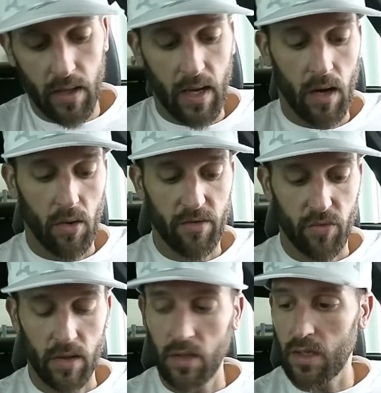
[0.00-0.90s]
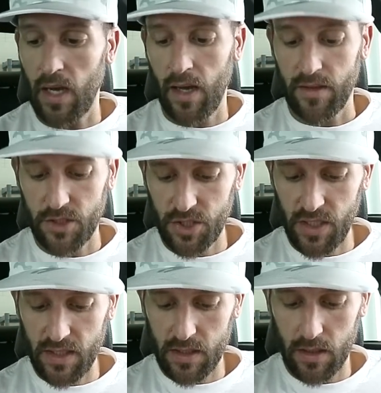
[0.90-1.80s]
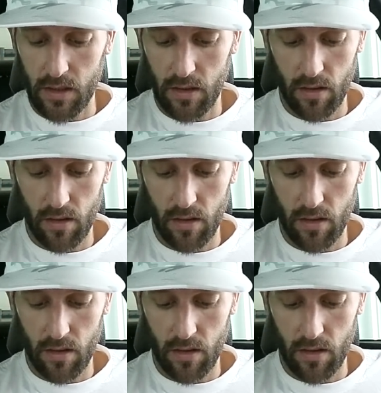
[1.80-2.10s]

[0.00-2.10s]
Now, if we look on the sheet,